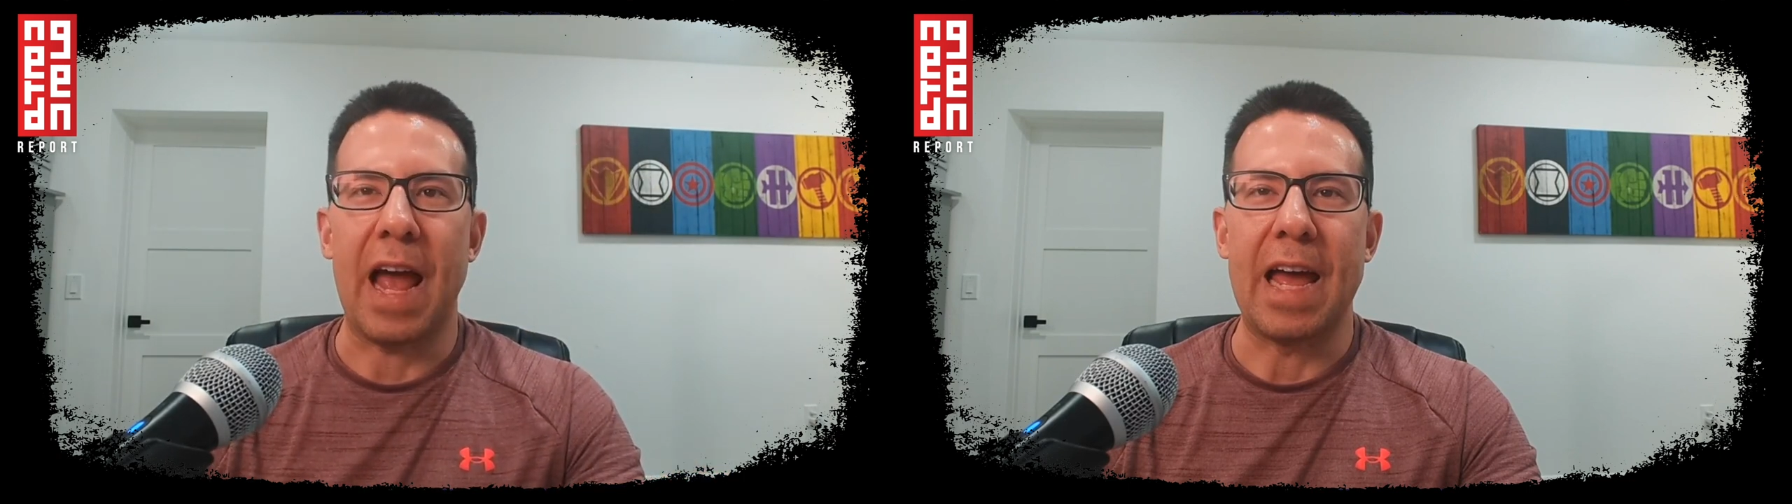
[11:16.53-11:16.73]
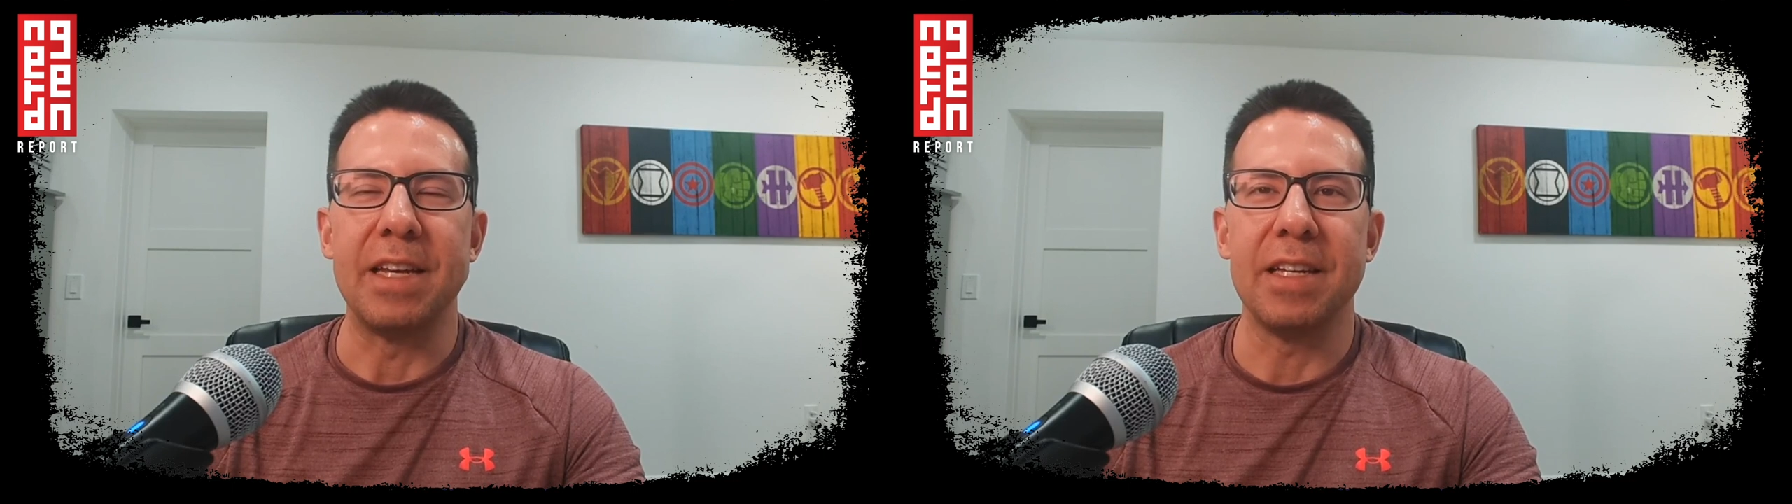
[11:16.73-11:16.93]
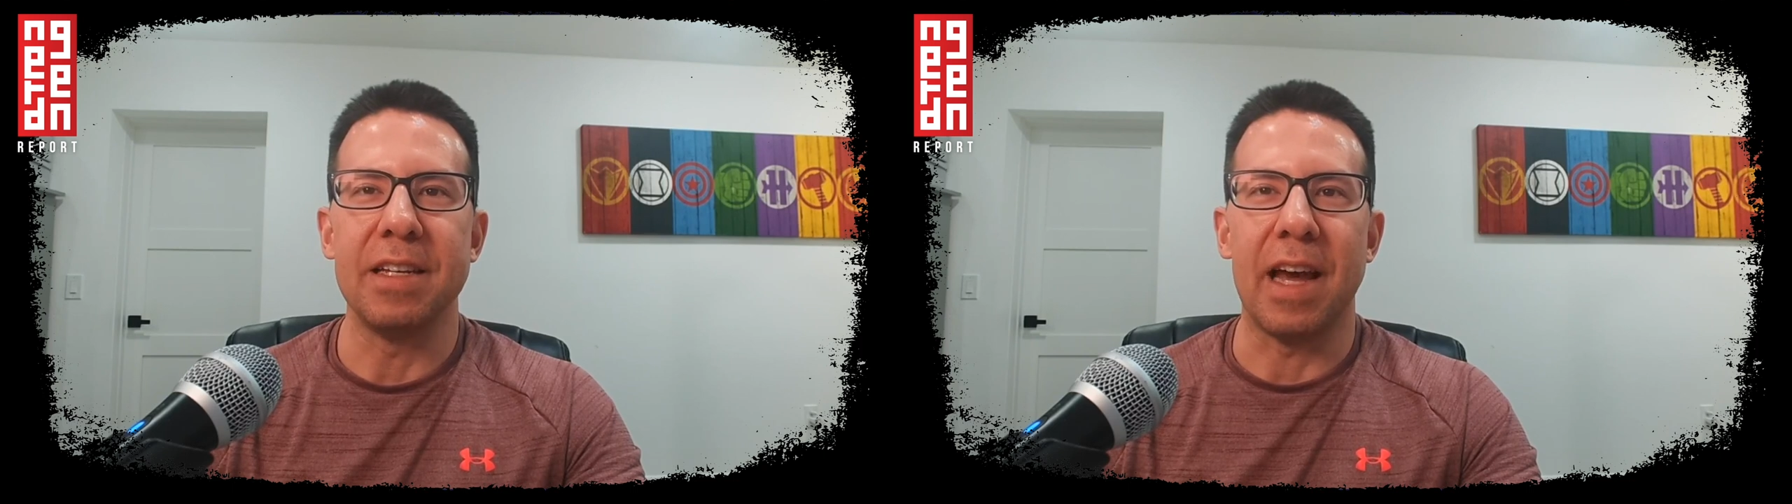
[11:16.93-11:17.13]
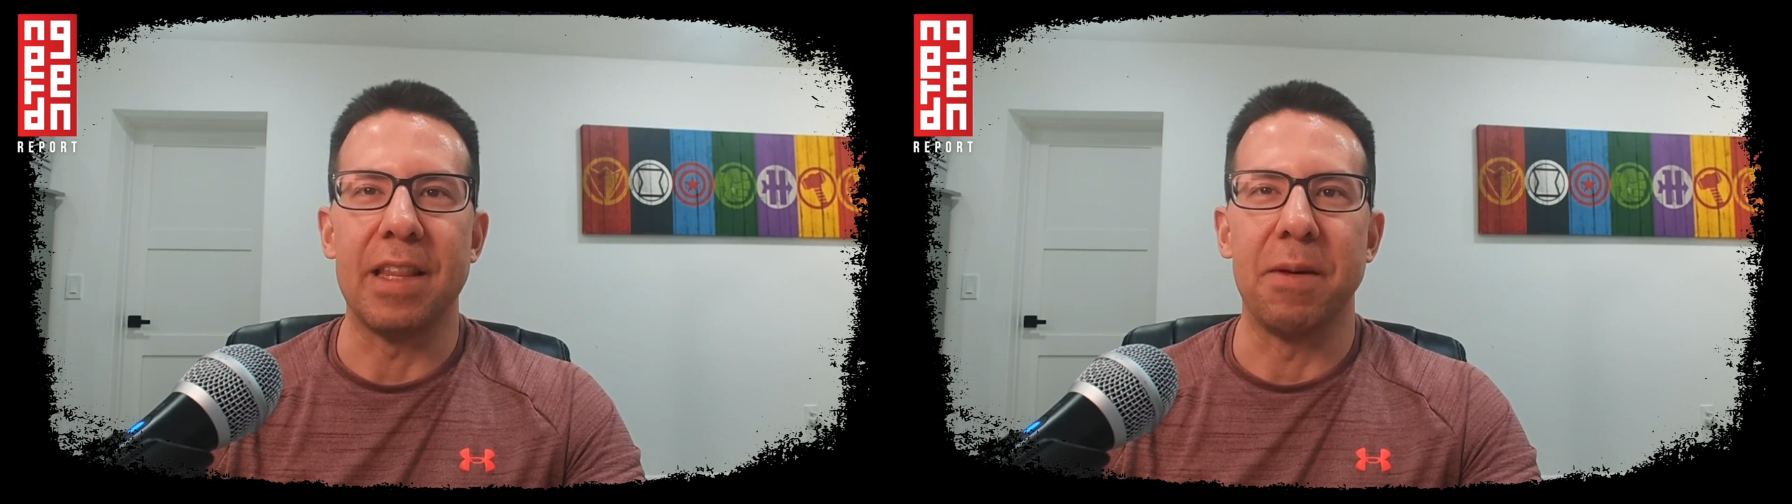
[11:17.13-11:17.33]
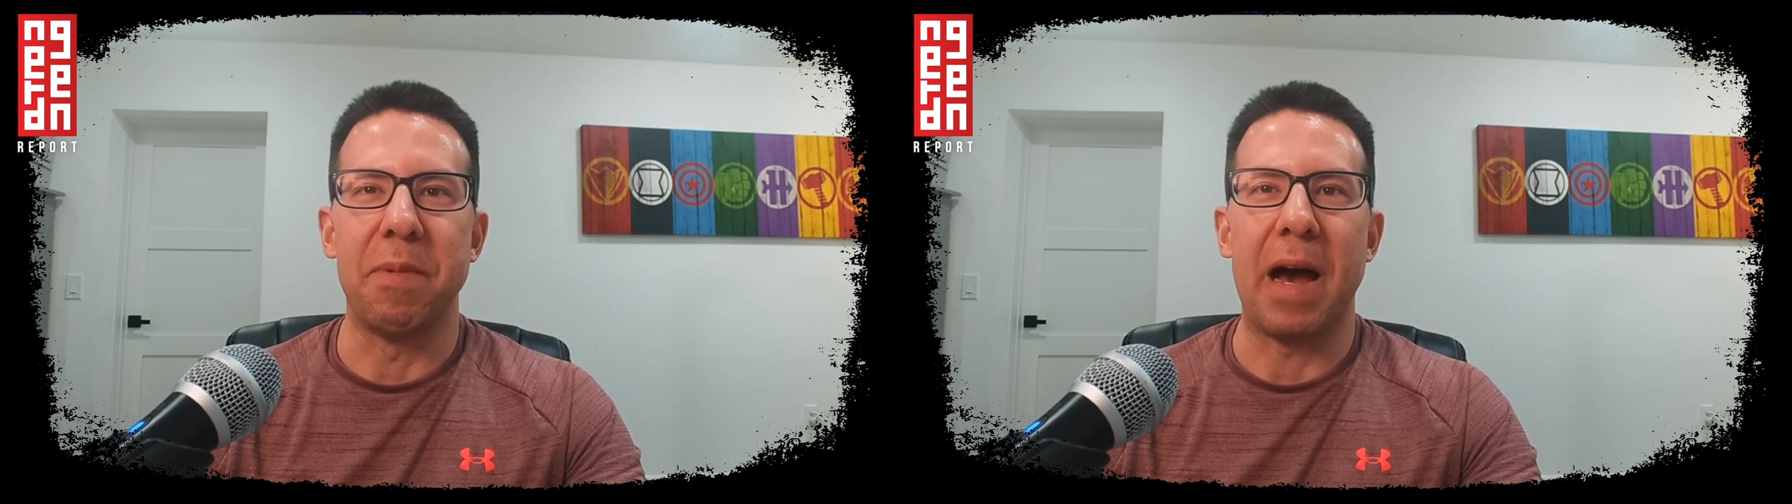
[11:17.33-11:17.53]
ended
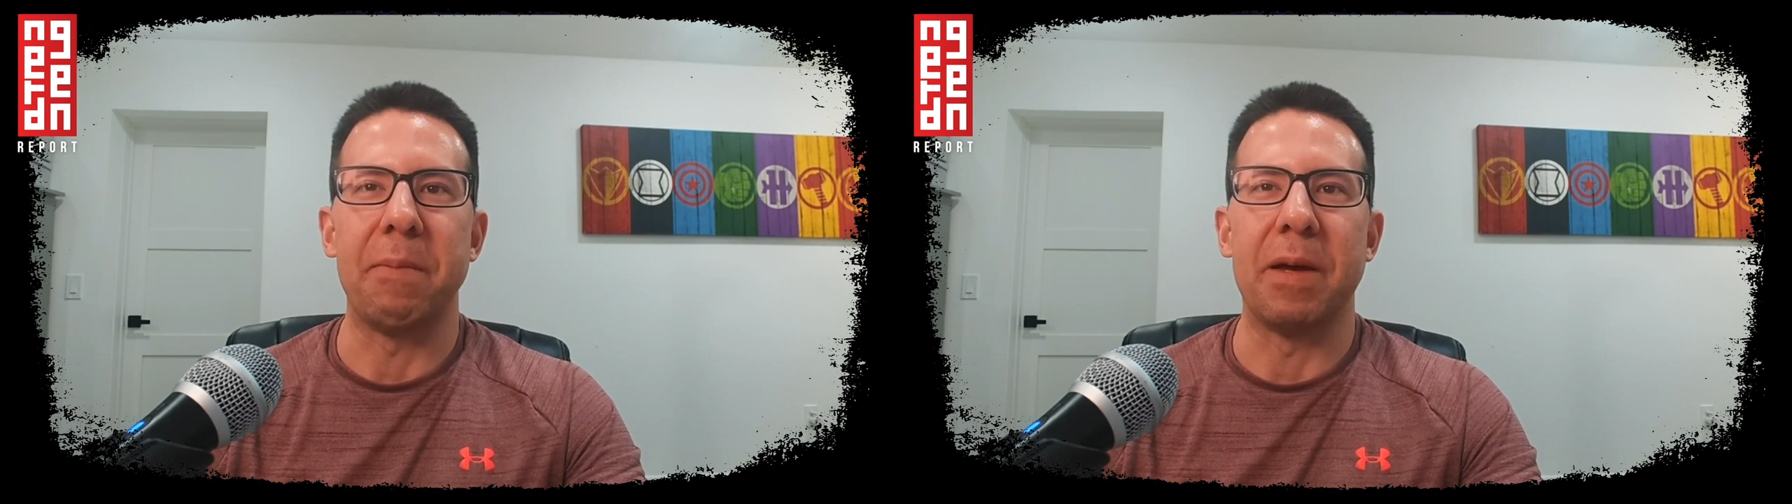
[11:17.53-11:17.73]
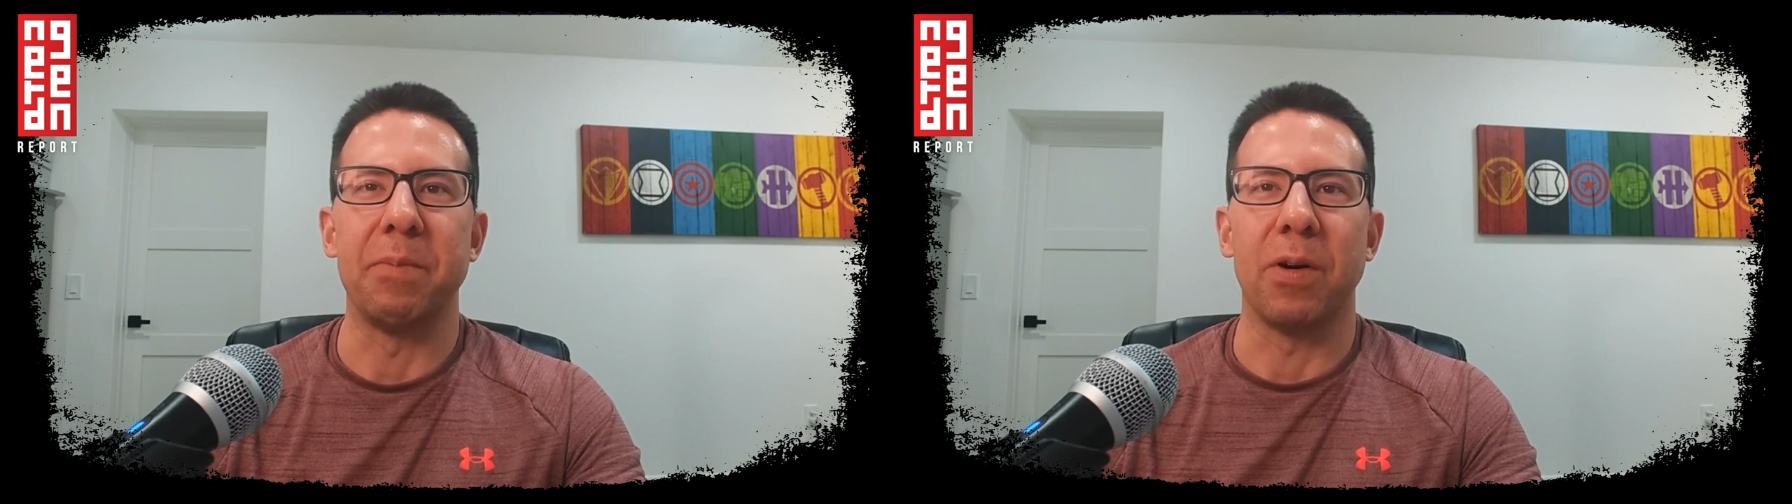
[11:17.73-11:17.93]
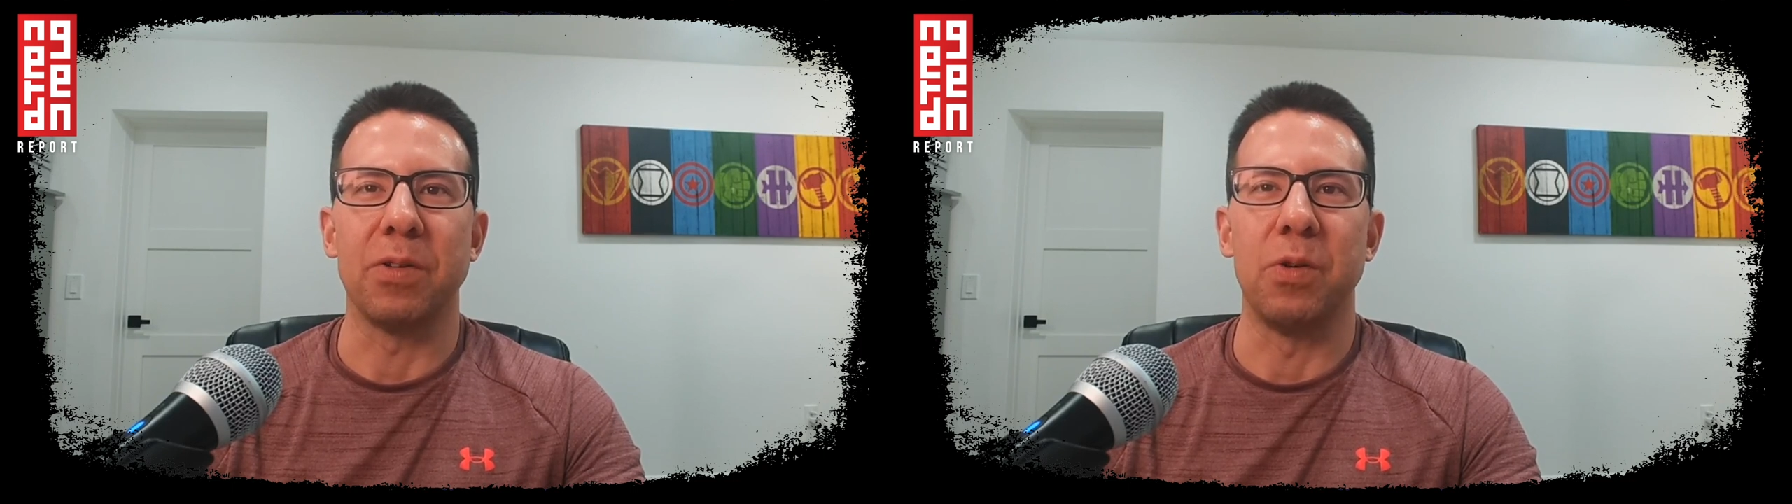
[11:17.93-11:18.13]
and the Batman Part